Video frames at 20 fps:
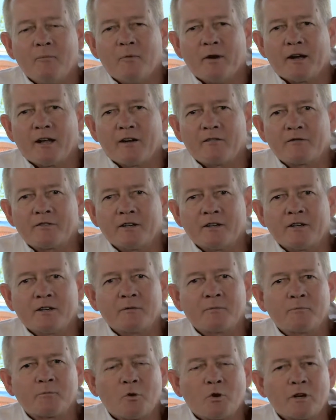But
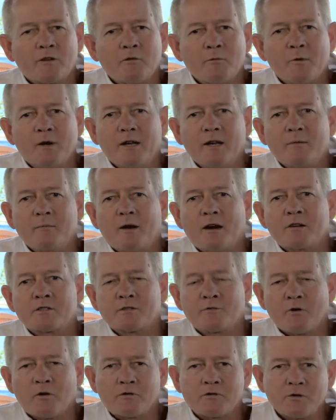after 250,000
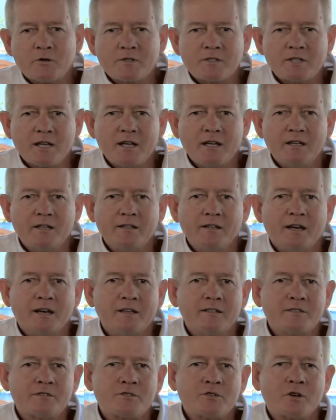miles of offshore sailing,
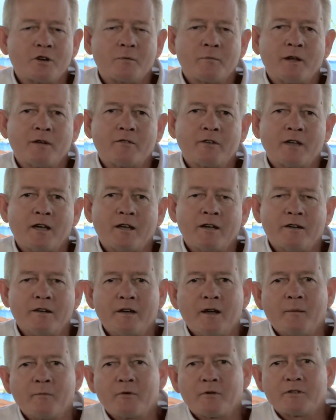I'd circumnavigated
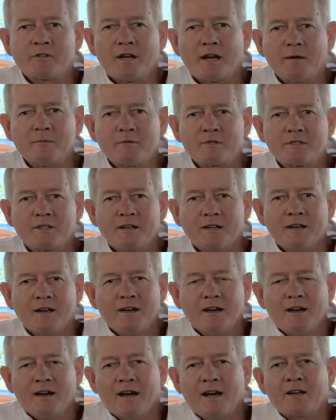a number of times.
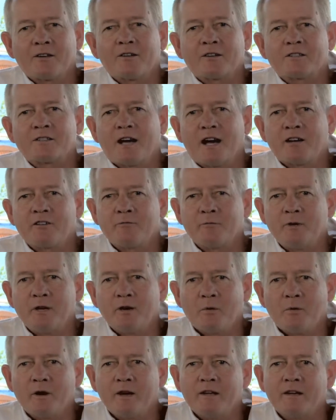I got tired of
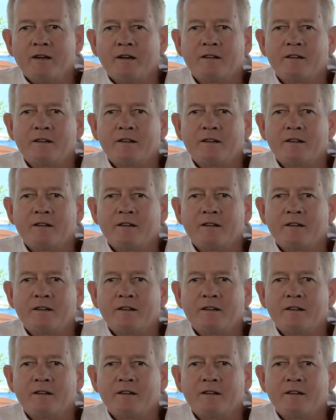being away.